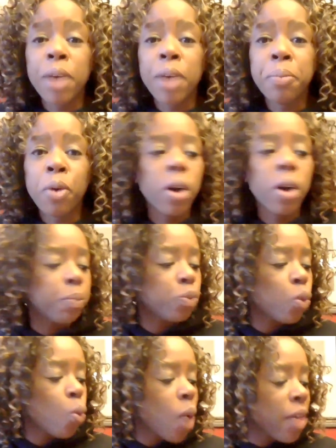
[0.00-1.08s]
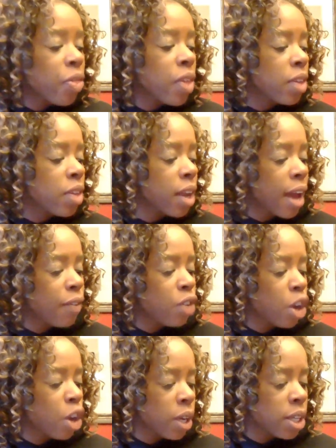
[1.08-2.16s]
more. One thing that I've
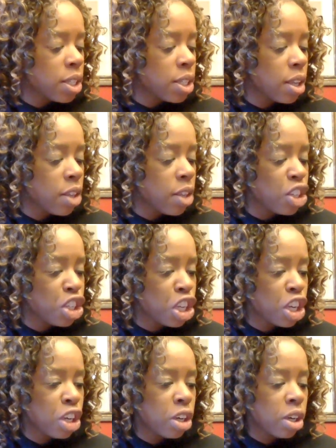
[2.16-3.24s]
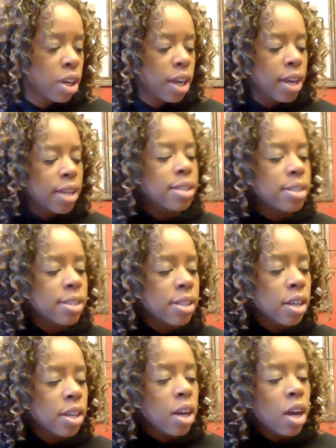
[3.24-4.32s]
noticed this year is
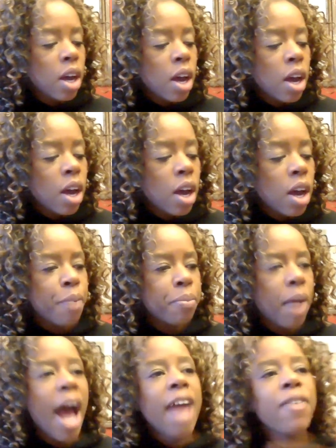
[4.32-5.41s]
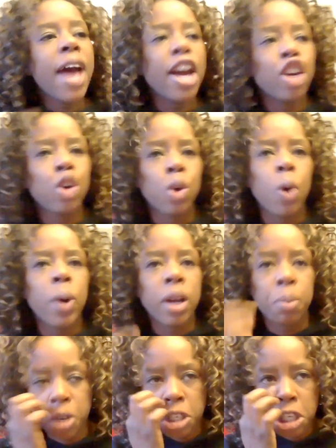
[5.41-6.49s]
I've had a growing
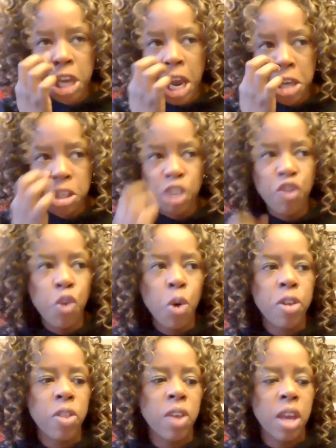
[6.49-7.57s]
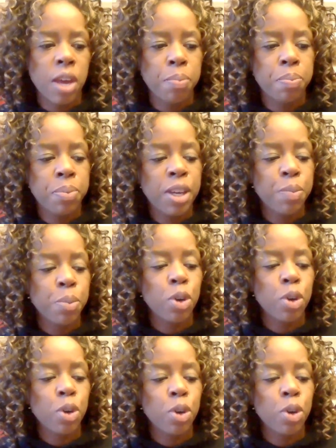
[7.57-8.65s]
appreciation for the
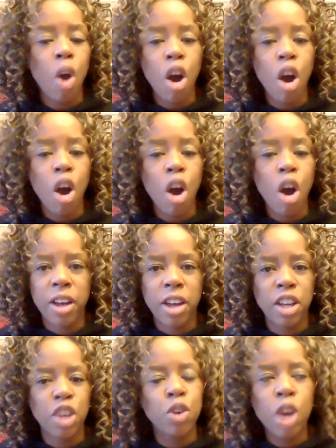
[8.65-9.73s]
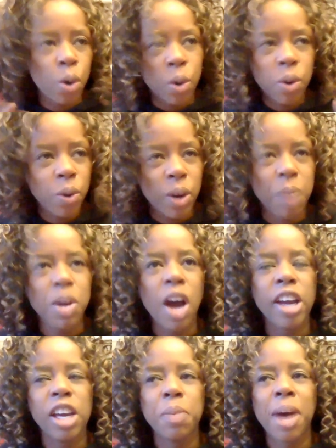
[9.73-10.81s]
people who are the, and you know what I'm
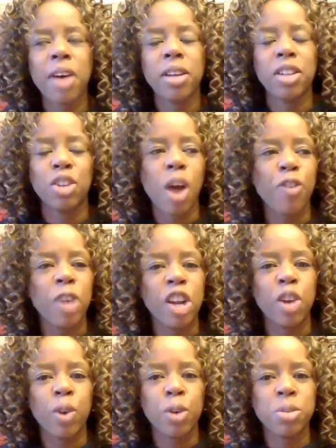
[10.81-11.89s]
talking about, in the raw feeding groups.